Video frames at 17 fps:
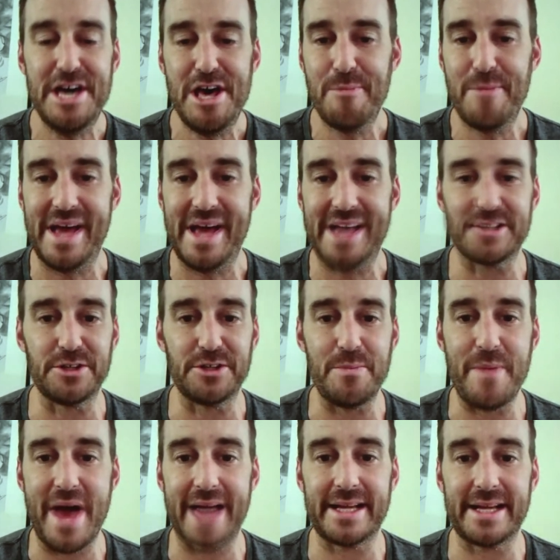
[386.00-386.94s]
pat on the
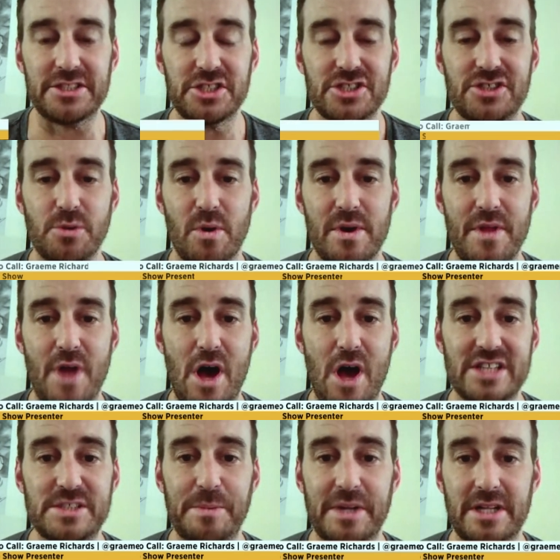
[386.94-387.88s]
back. And just to all of the
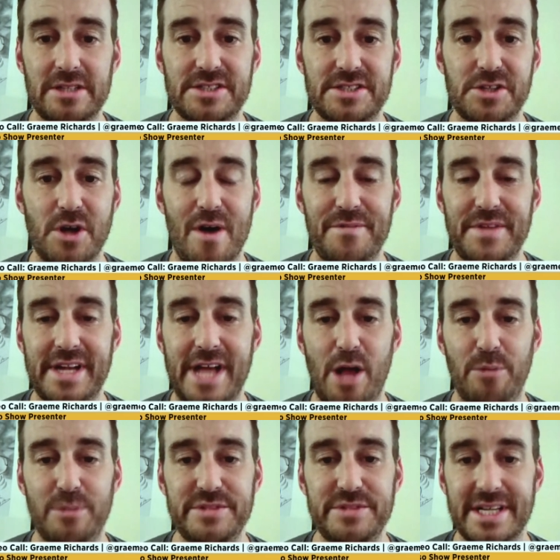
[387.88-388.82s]
hospital staff that
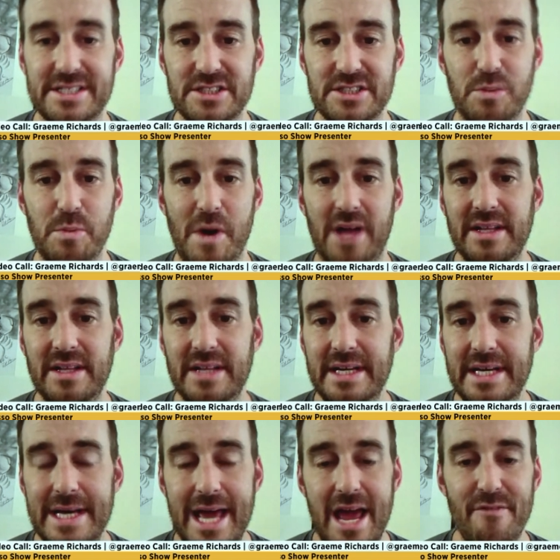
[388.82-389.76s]
helped us as well,
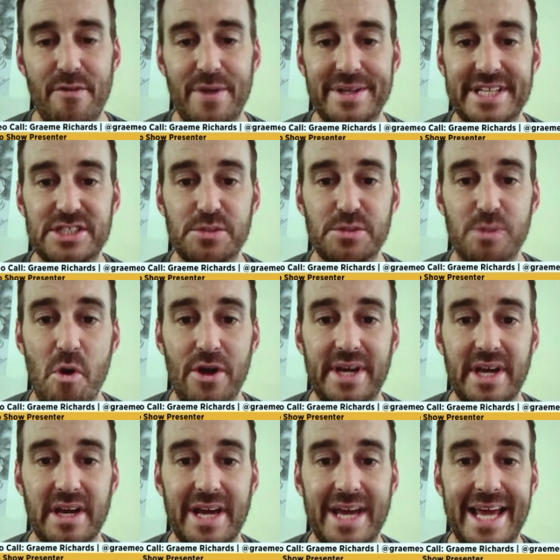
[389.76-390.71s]
everyone that's
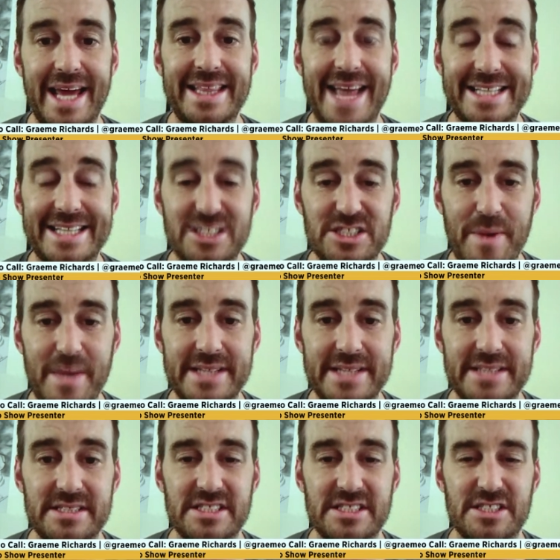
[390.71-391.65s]
working in that
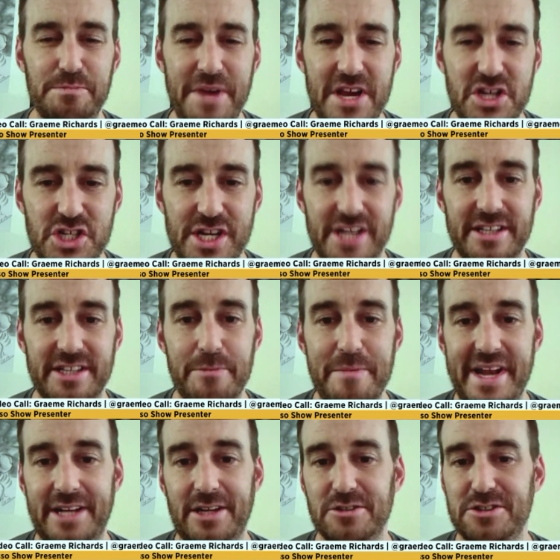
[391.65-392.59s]
space, especially in the
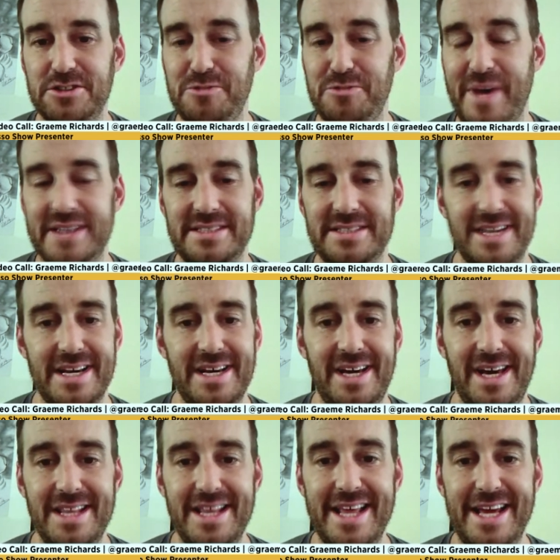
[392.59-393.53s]
medical space.
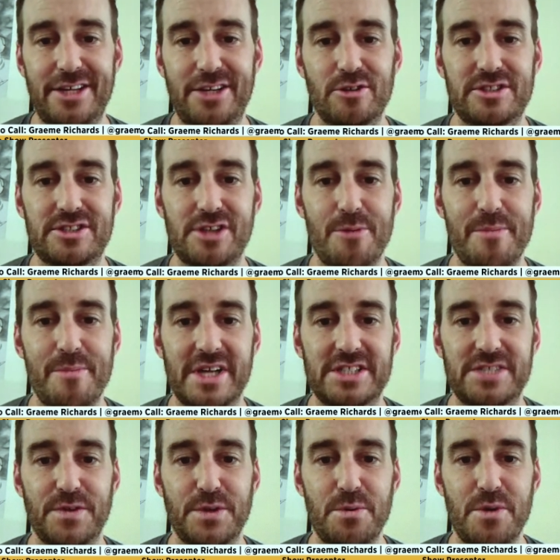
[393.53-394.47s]
Thank you so
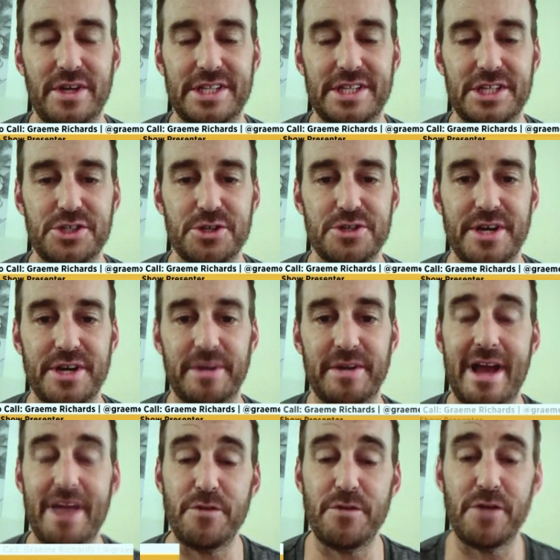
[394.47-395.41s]
much for the work that we're doing. We
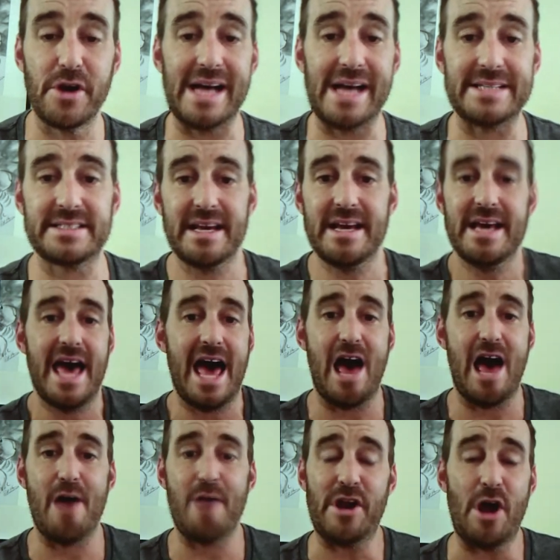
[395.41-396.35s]
love you guys.
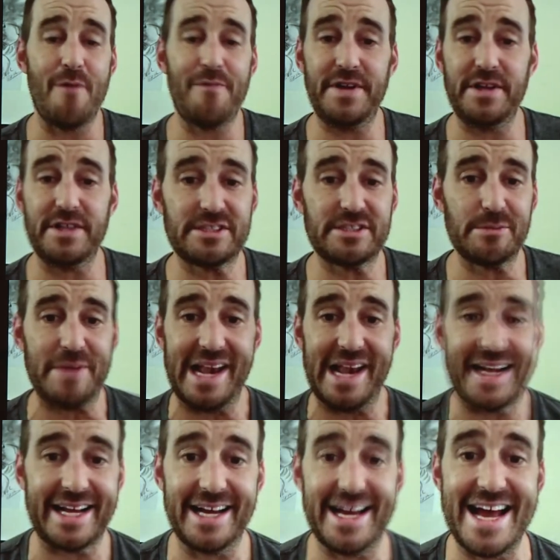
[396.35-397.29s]
Love, um,
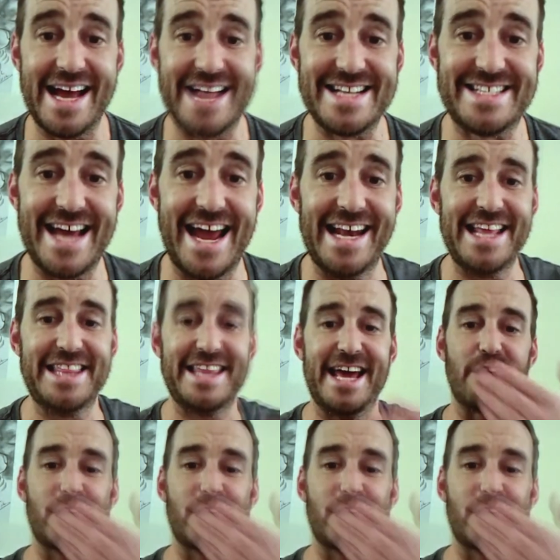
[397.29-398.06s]
you. love you